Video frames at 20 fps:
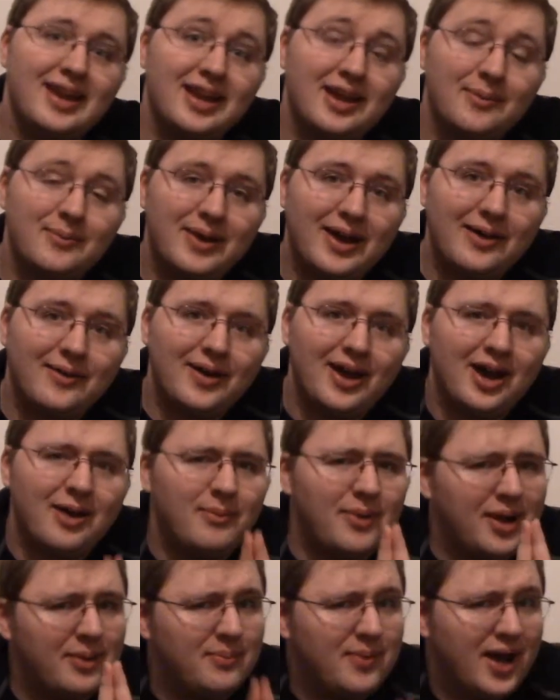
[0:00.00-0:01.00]
about how
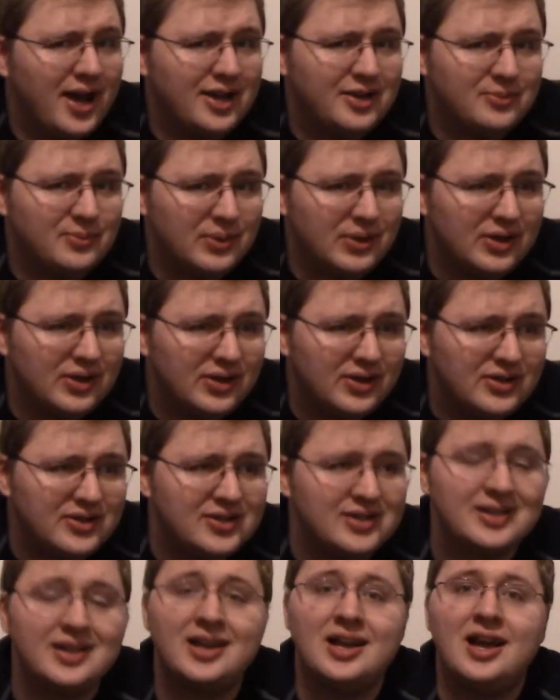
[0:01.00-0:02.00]
my mind works.